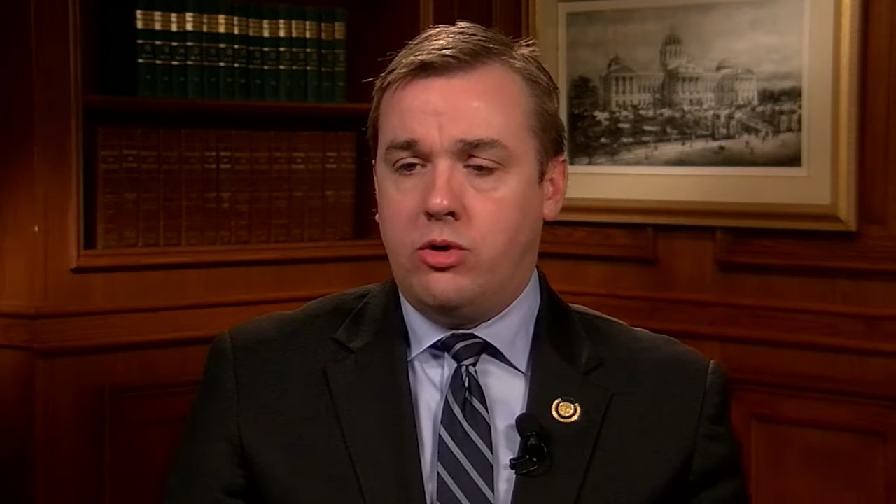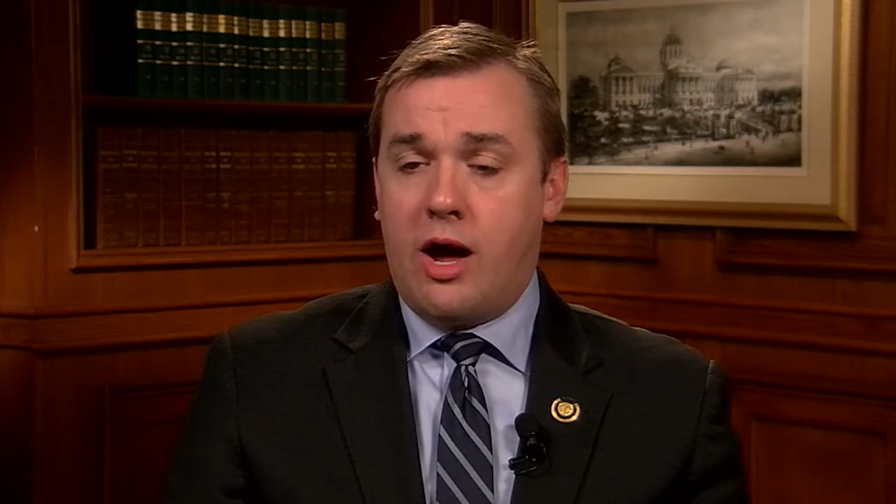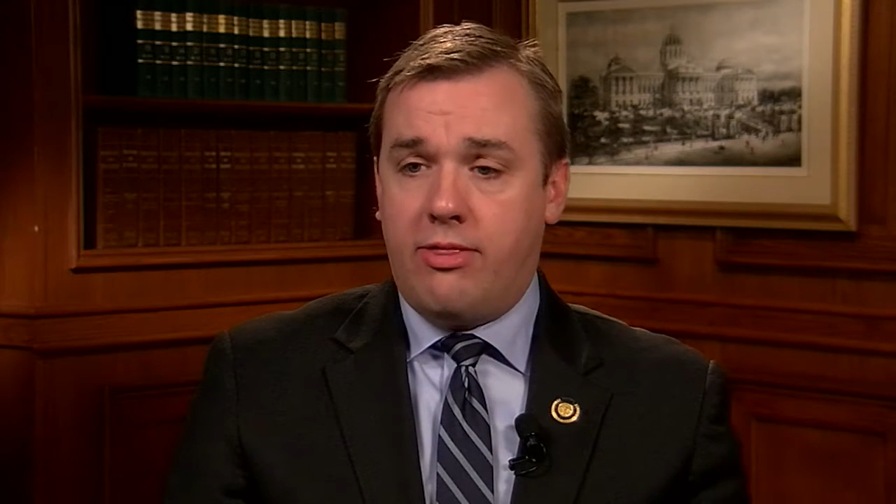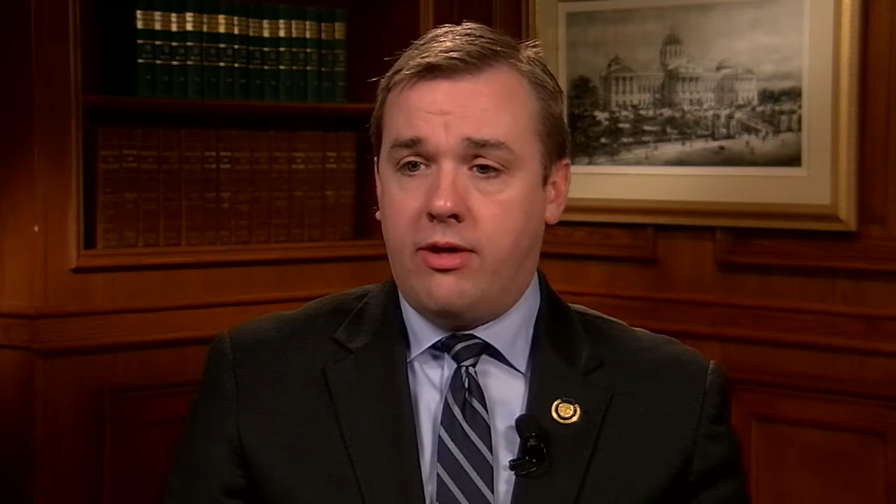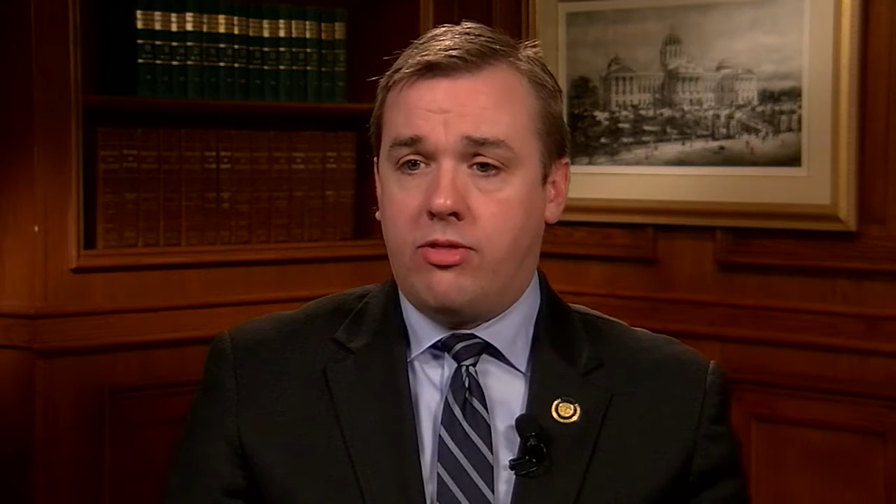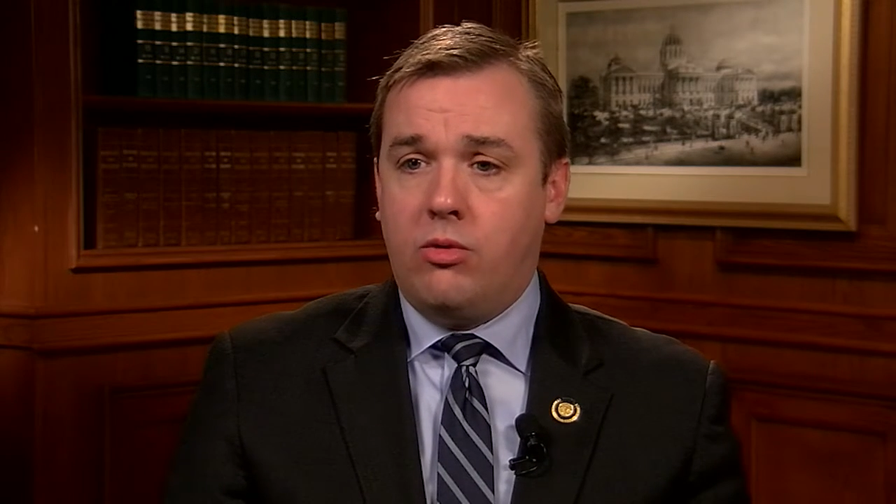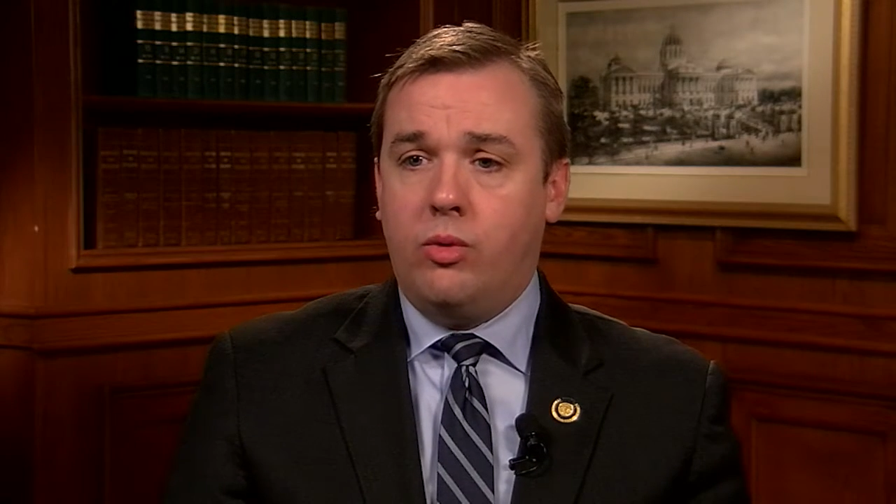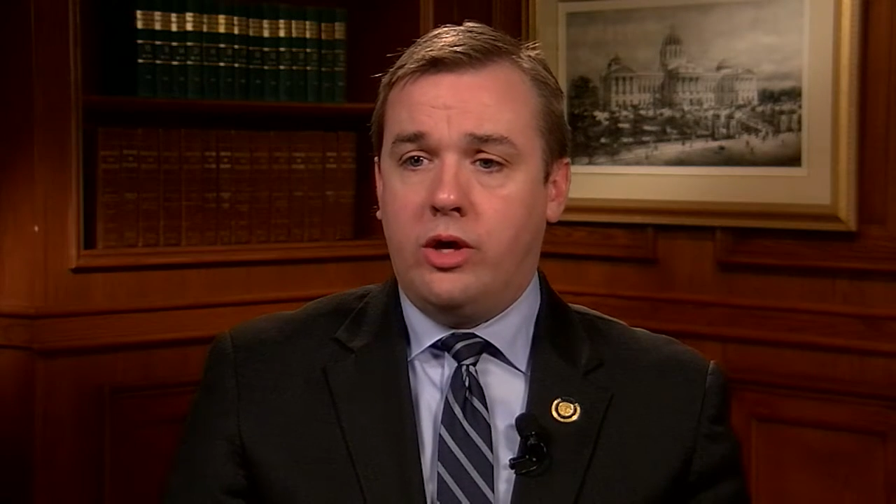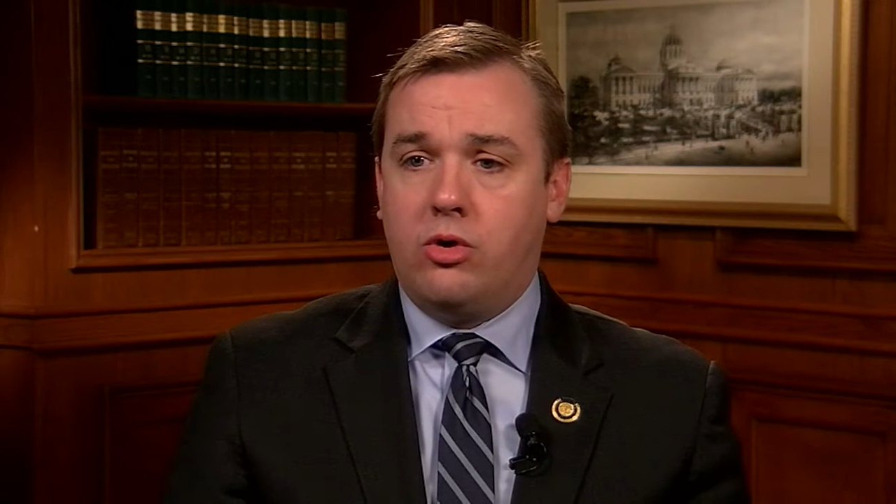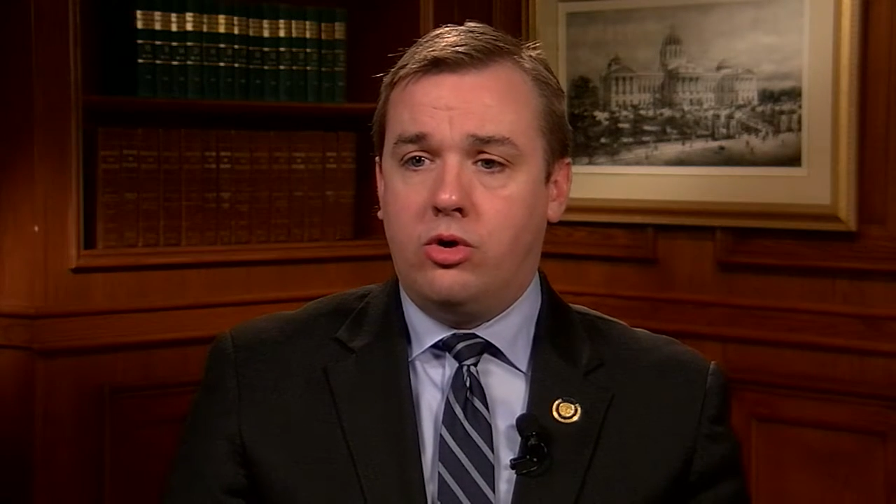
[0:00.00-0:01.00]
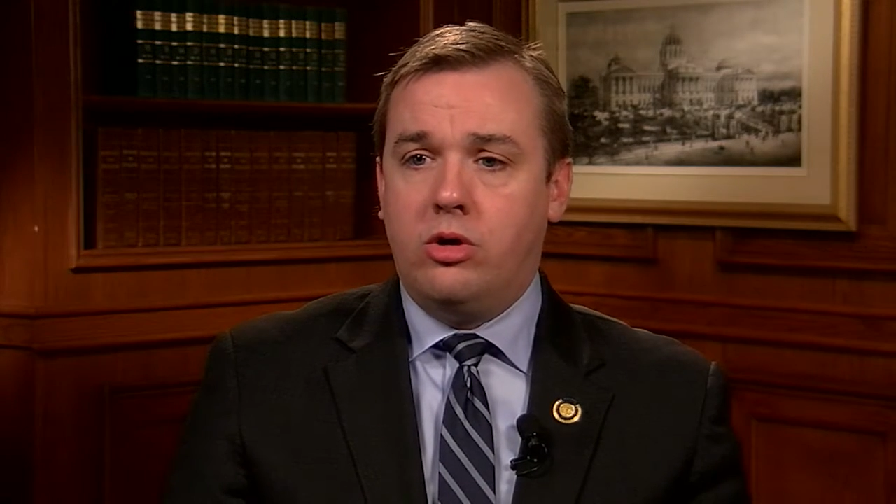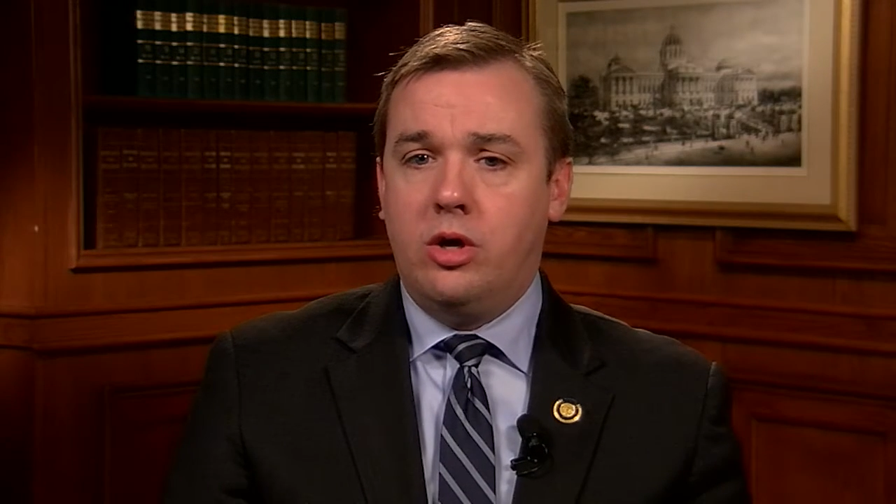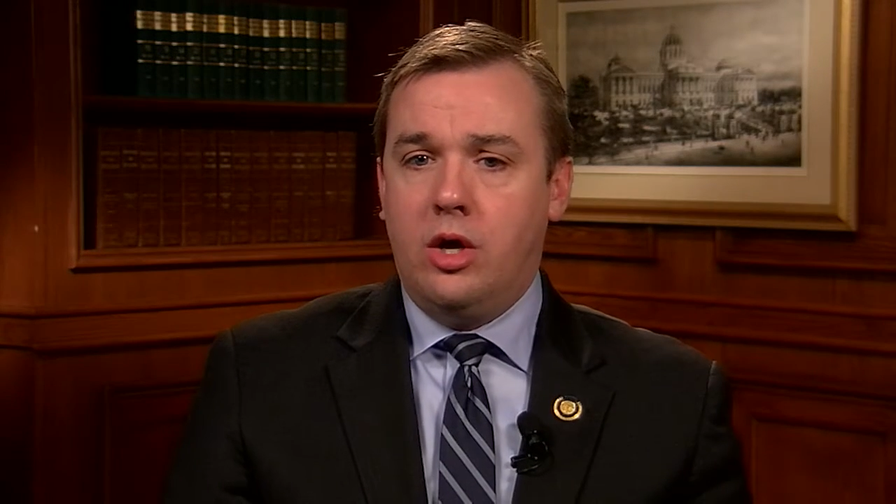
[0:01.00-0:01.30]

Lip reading: I think that we could